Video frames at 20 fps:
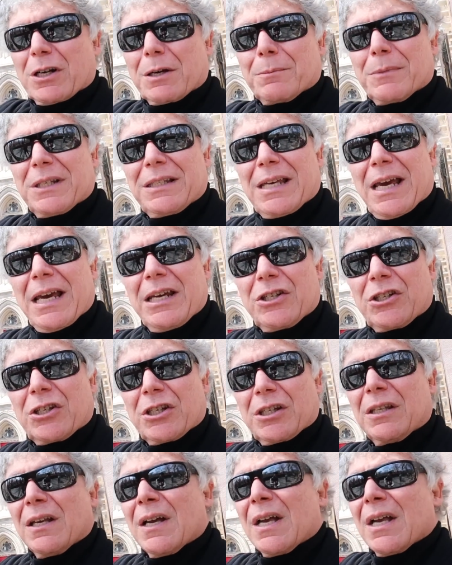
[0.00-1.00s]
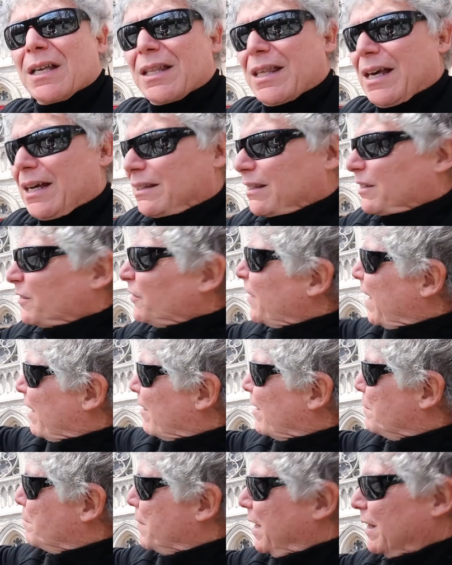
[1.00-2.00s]
ornamentation that's
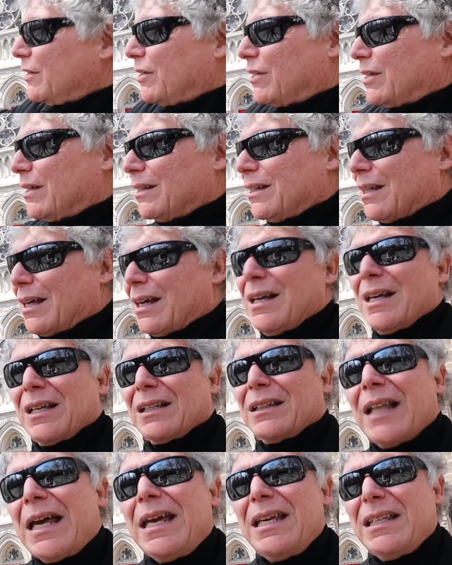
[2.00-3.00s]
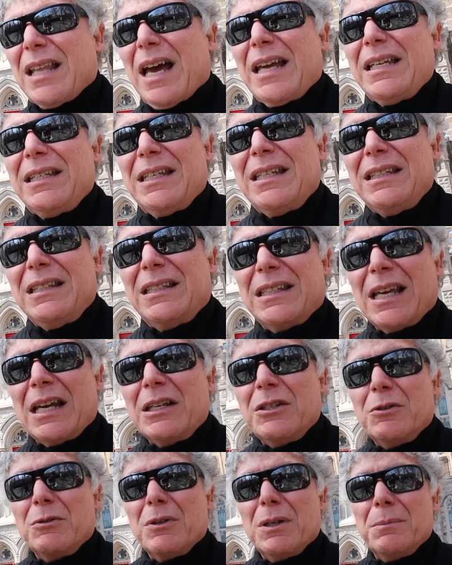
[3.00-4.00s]
very much in the late 19th
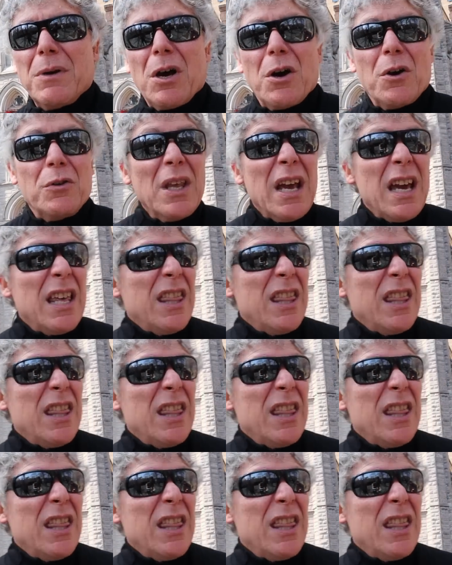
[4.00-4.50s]
century mode.